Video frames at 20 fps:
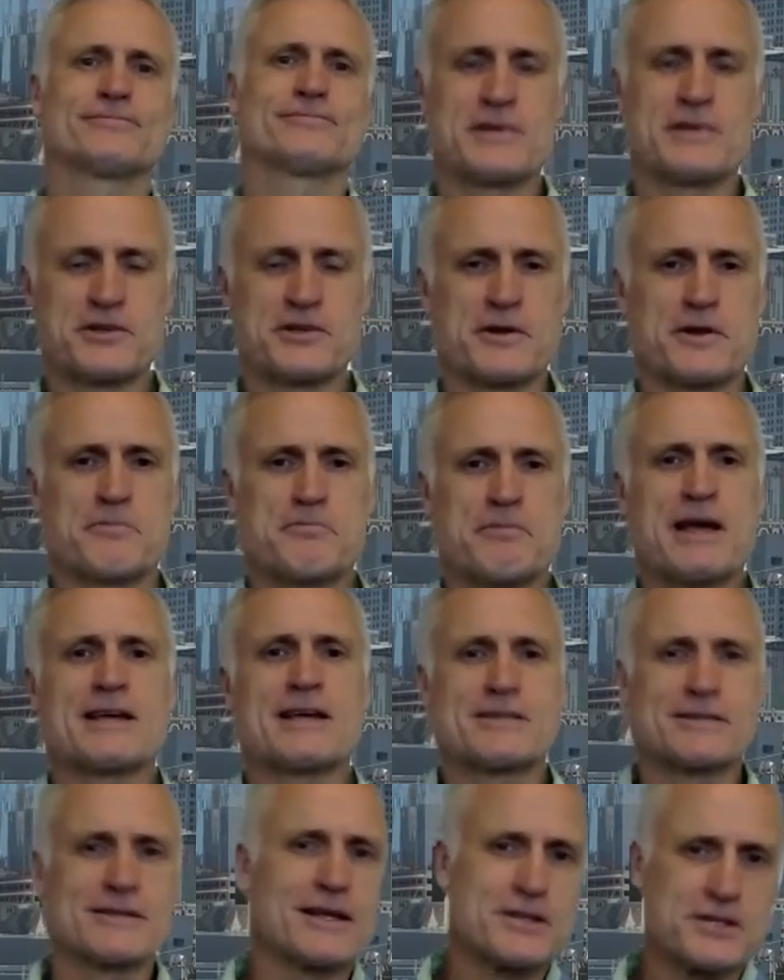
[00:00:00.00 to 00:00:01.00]
it
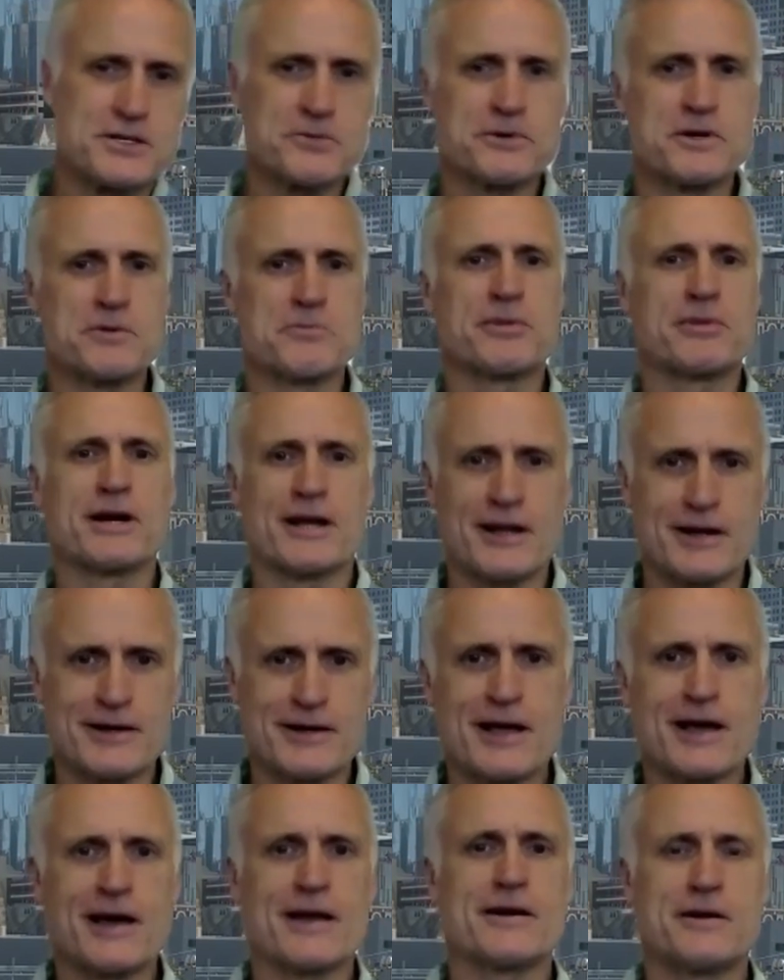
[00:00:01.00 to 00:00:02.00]
makes sense when you break it
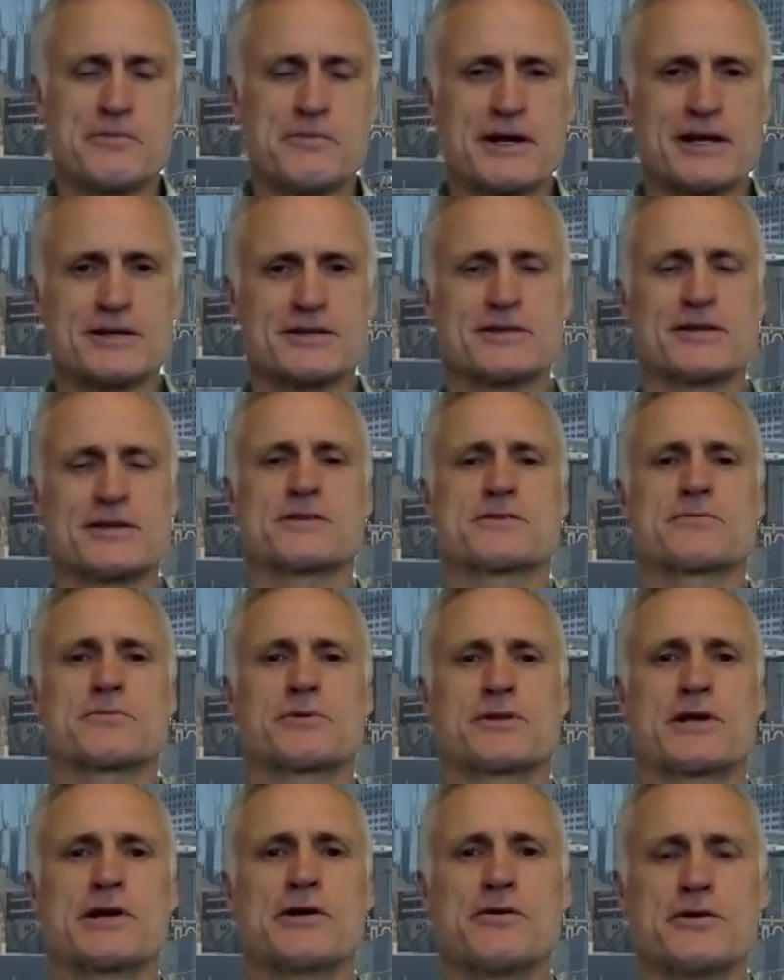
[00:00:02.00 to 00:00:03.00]
down. It makes sense
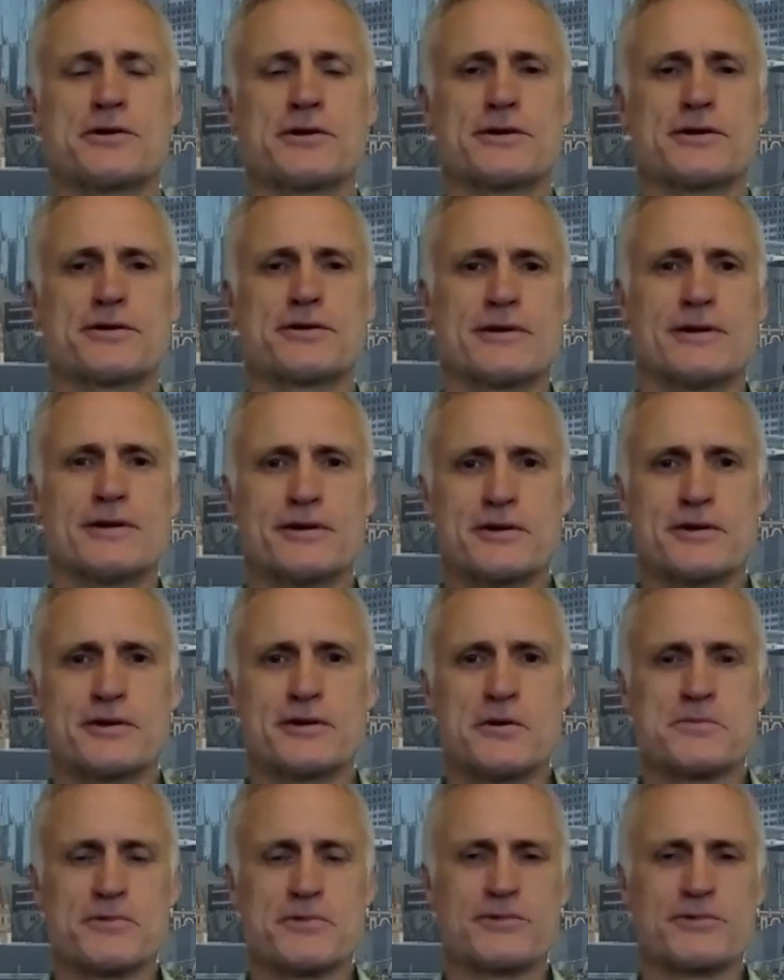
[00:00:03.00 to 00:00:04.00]
with heritage in
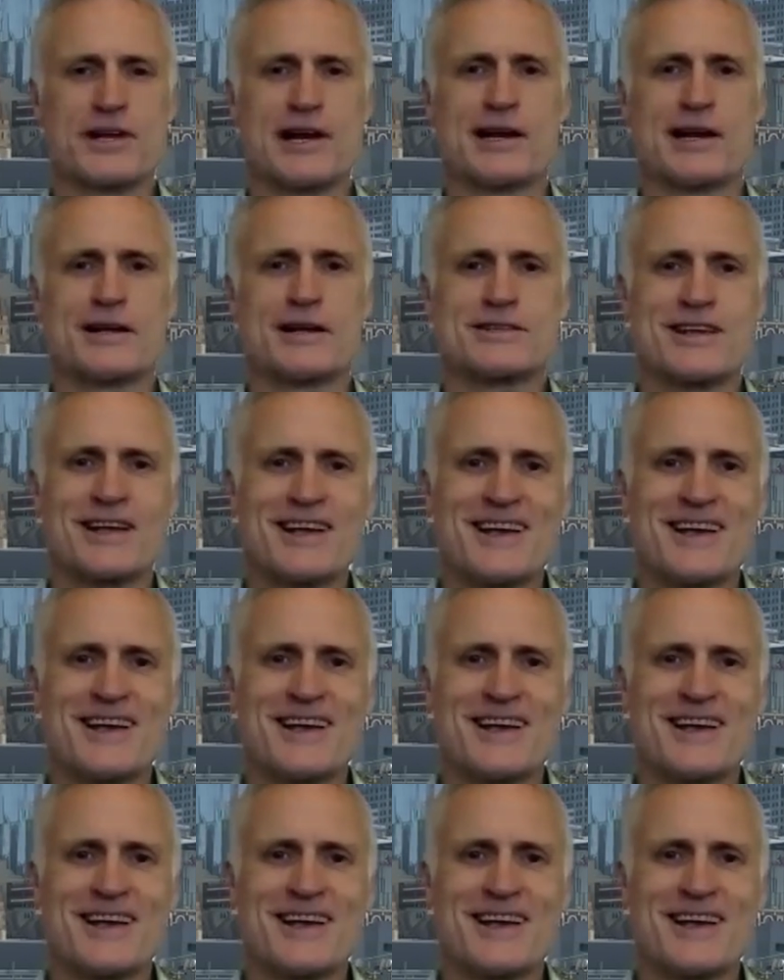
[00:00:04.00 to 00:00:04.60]
terms of genetics.